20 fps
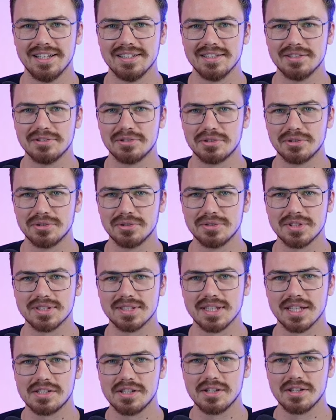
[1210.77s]
it introduces
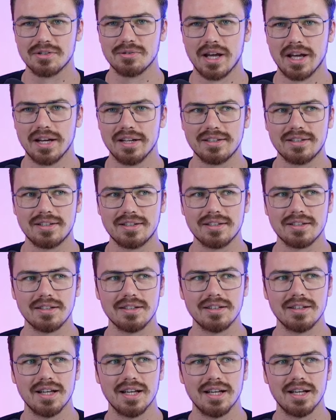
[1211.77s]
such a
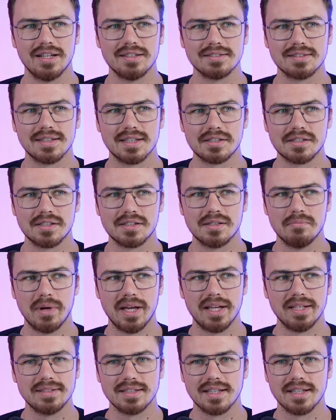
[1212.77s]
radical and such an
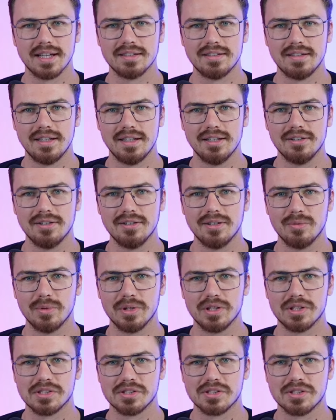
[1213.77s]
amazing idea,
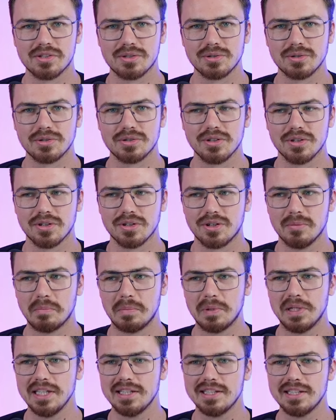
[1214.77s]
which could
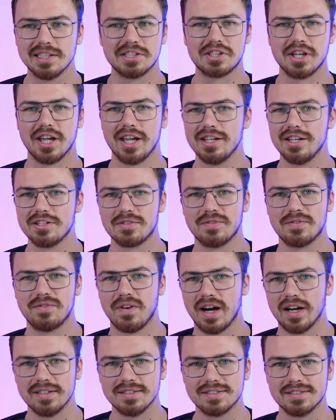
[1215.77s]
completely change
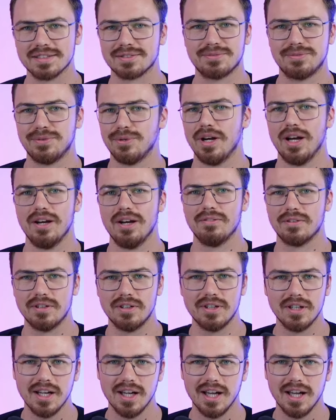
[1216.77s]
finances
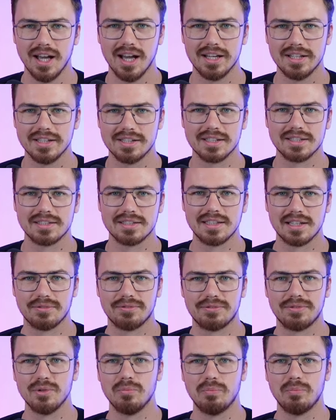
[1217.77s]
forever. And it's just like a
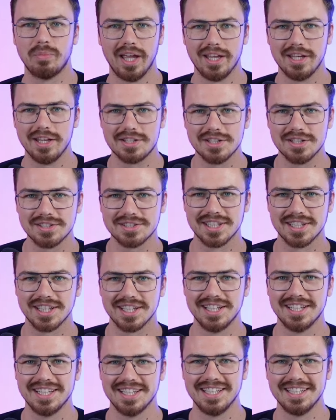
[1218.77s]
few pages.
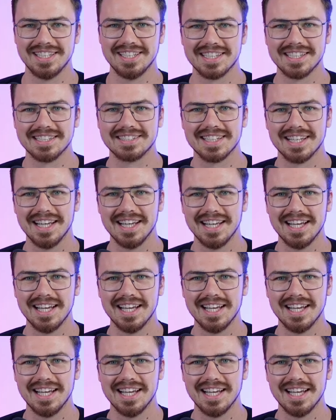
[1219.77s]
it's